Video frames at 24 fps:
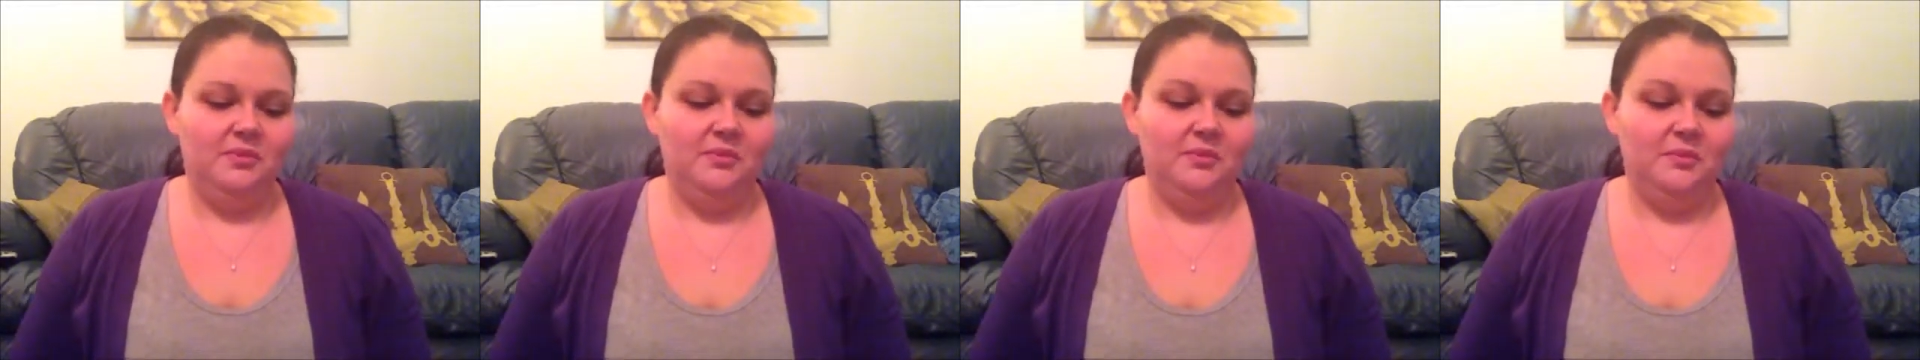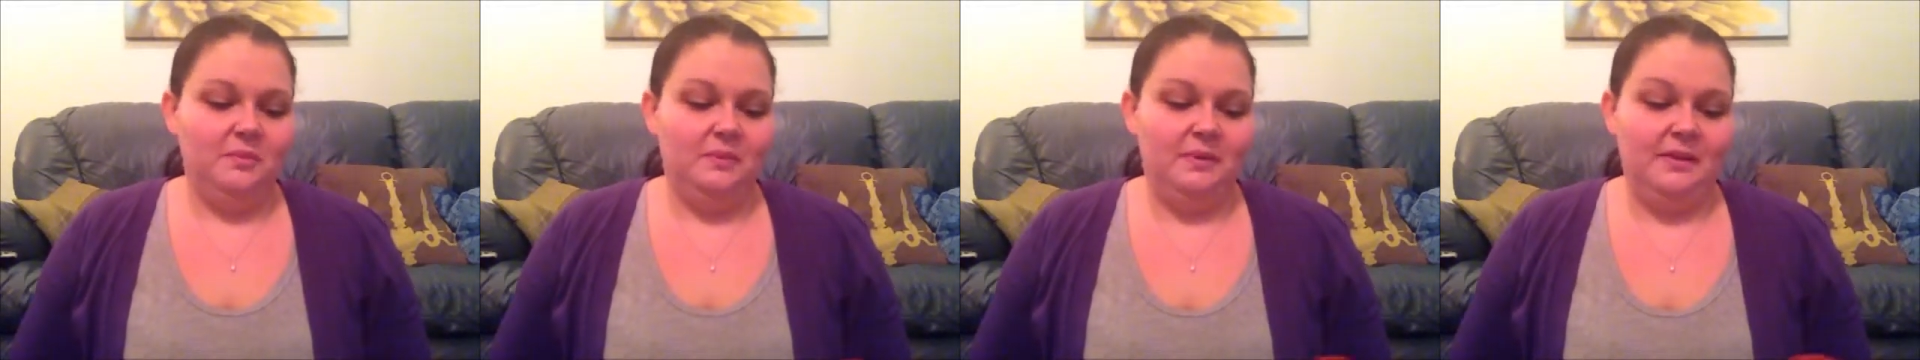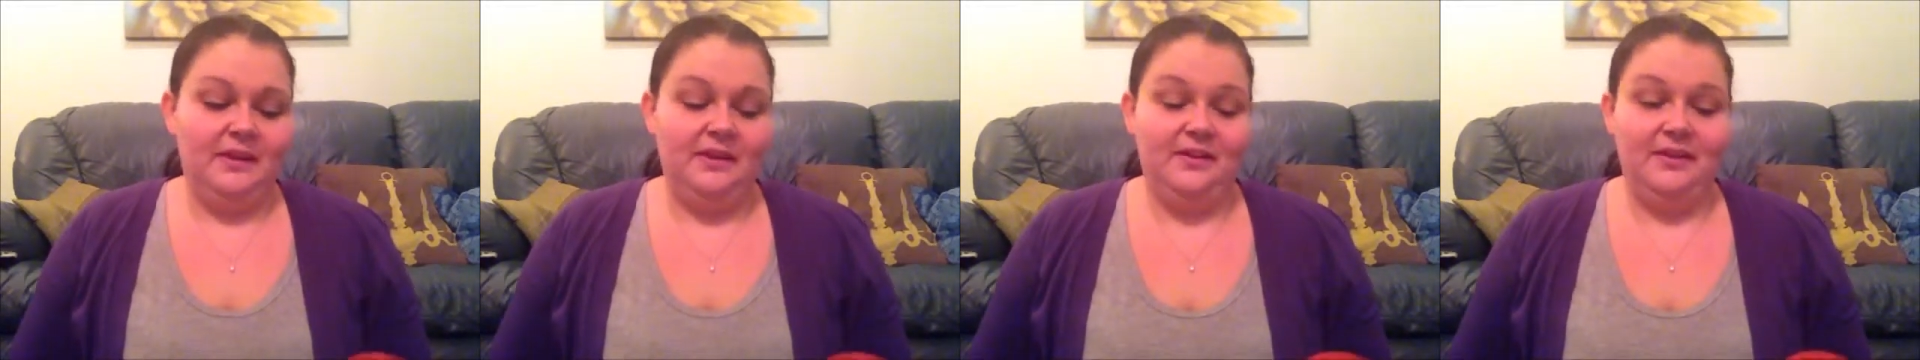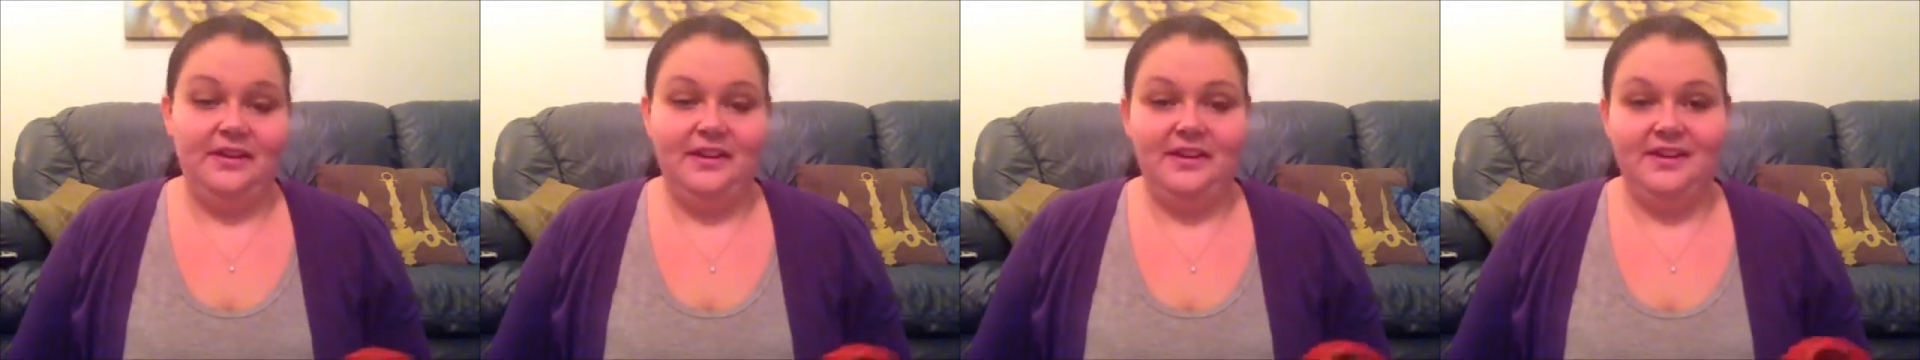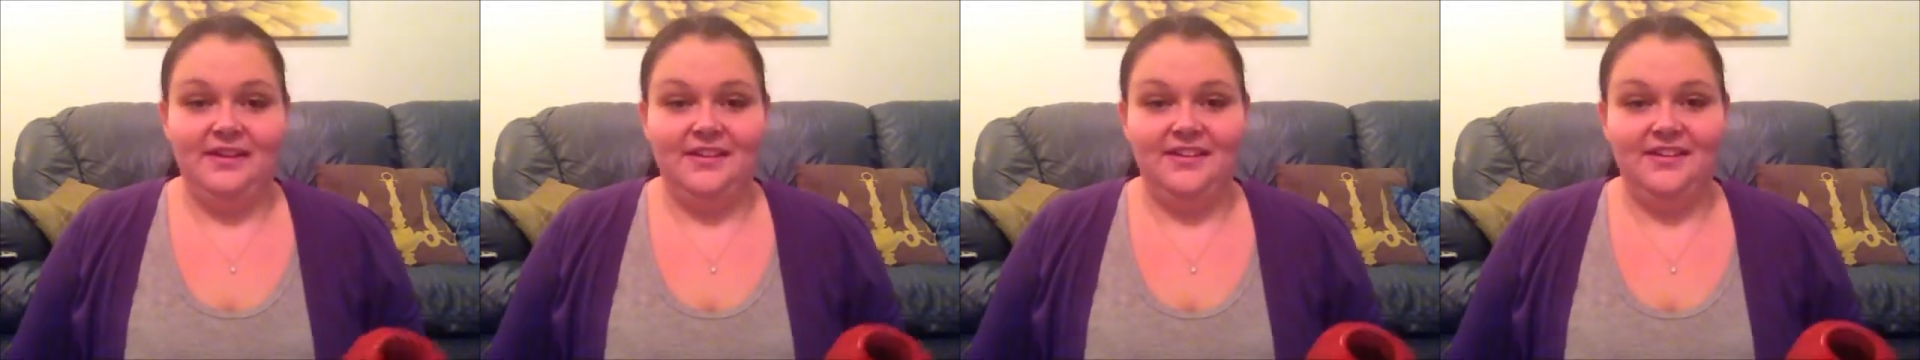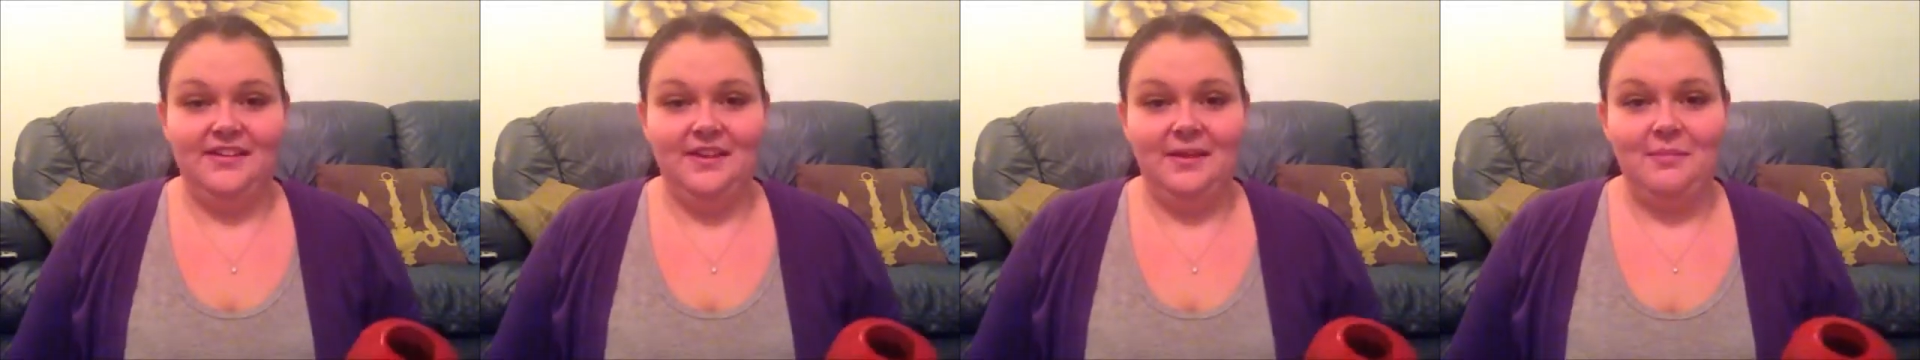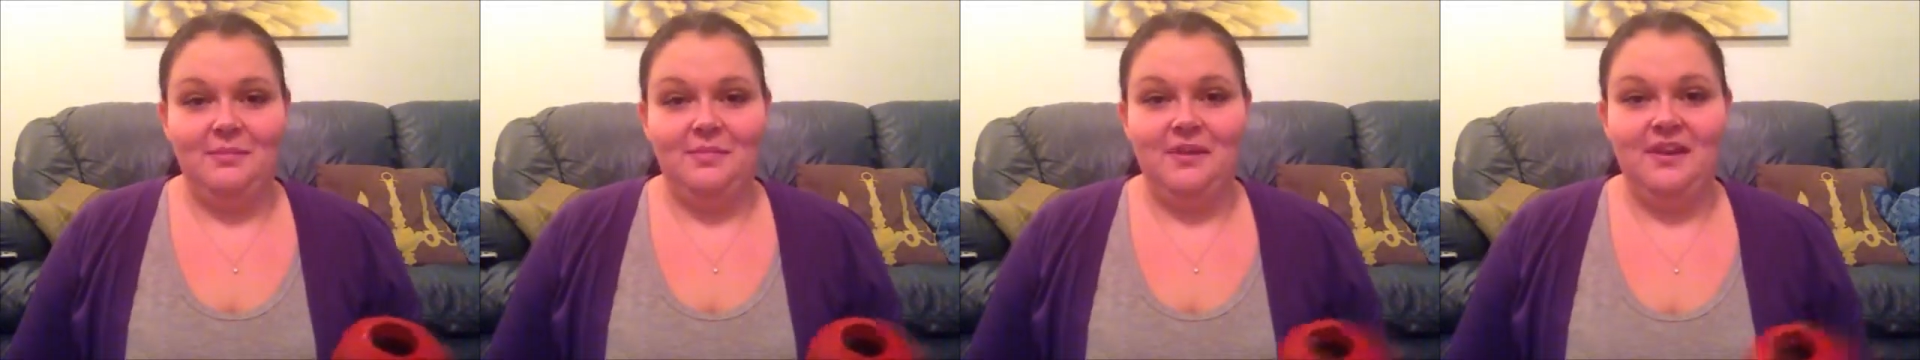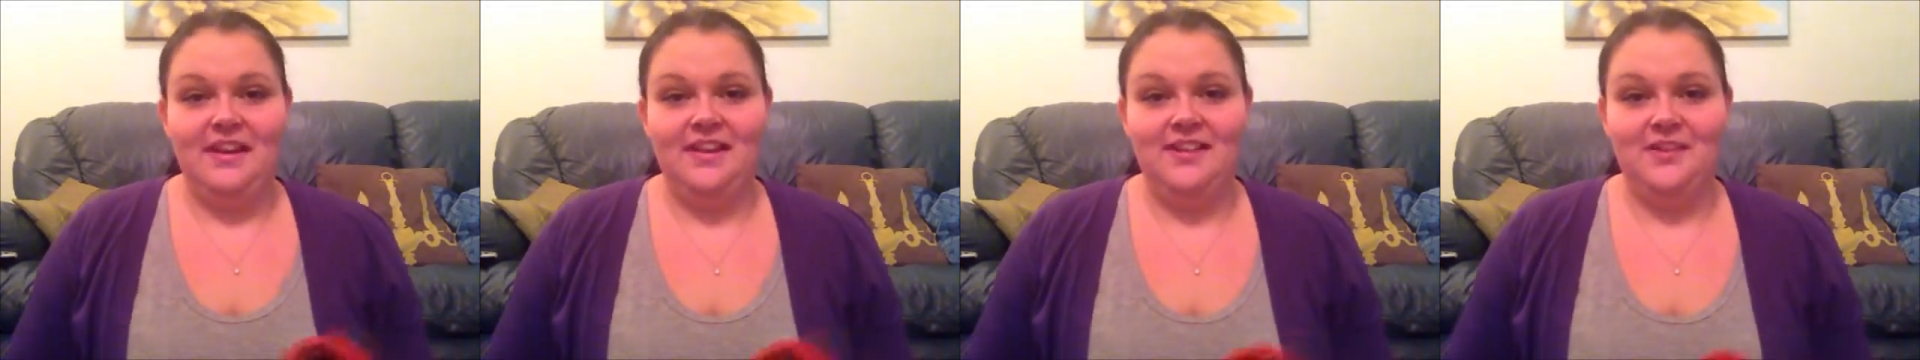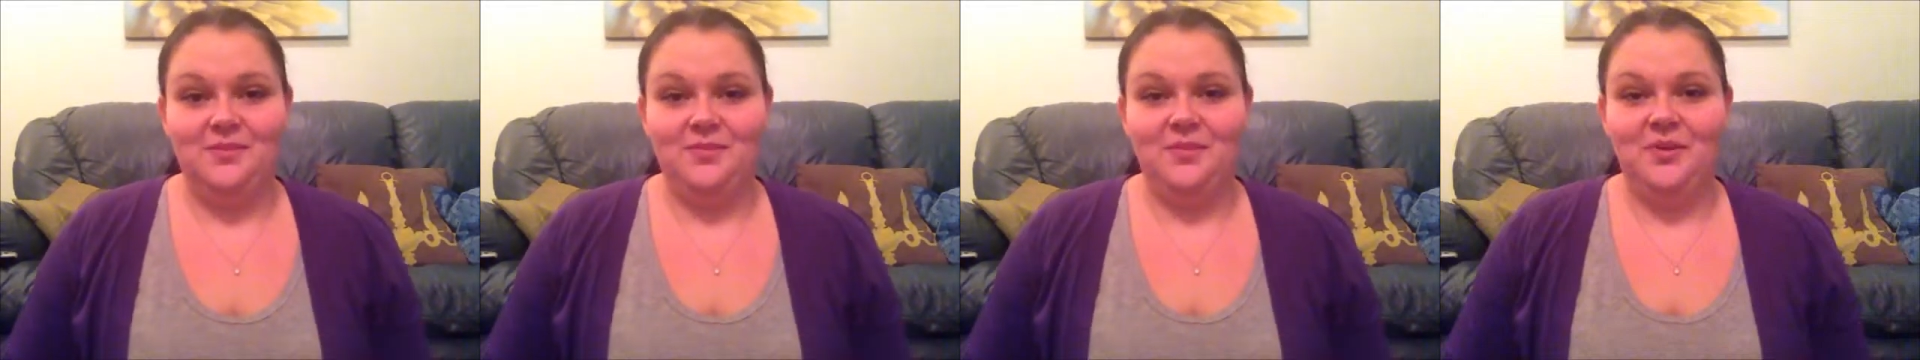probably only like 10
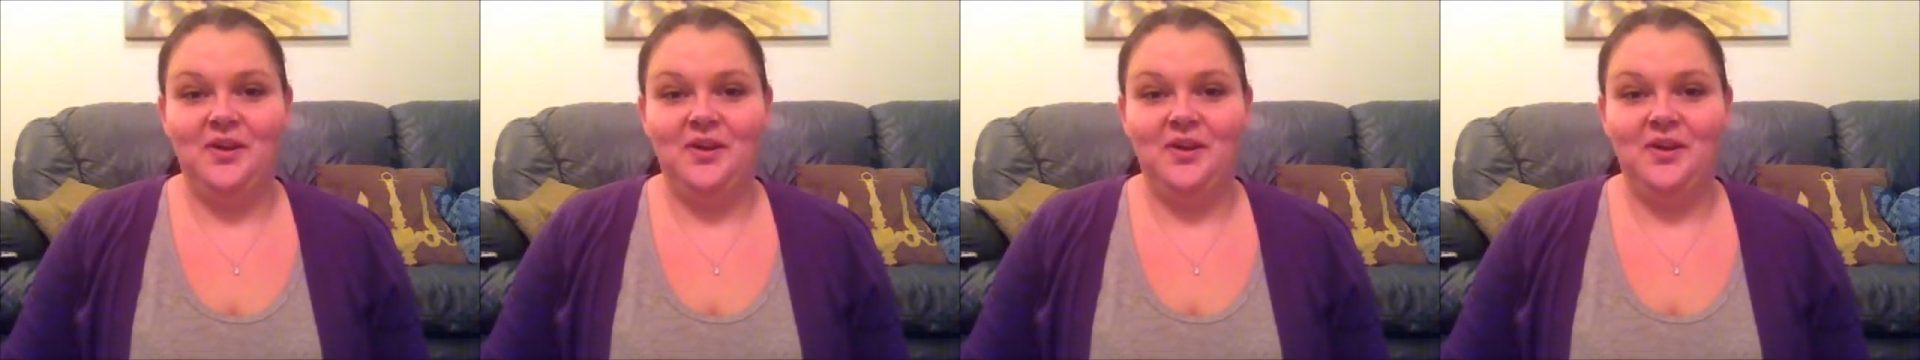minutes,